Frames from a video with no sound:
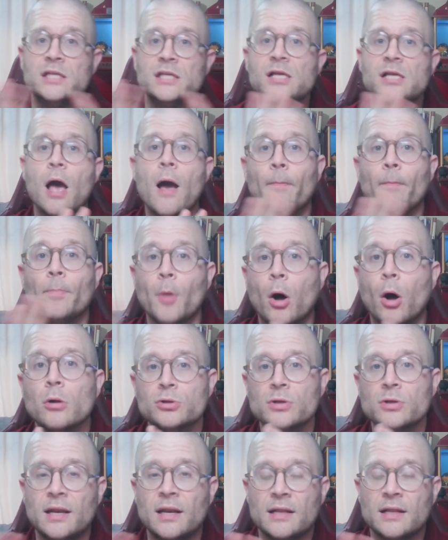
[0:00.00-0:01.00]
alternating
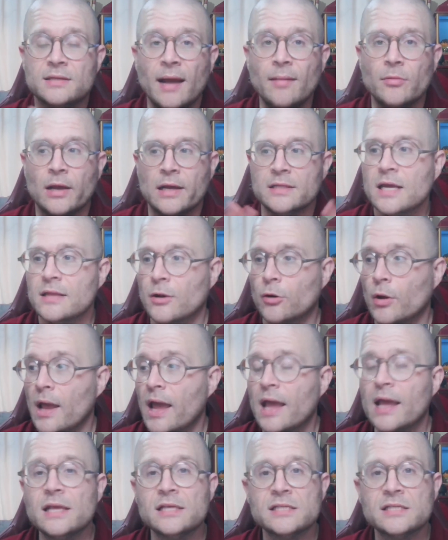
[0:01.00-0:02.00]
timelines that are
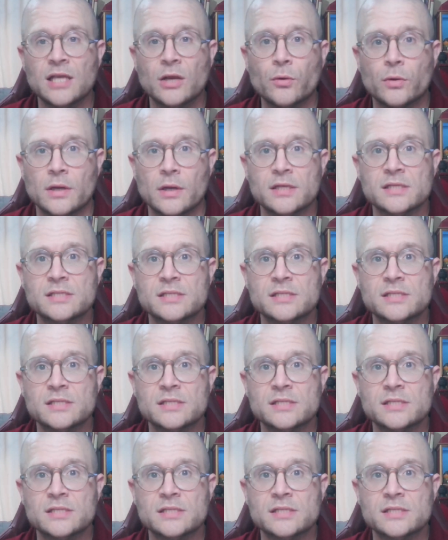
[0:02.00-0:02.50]
asynchronous,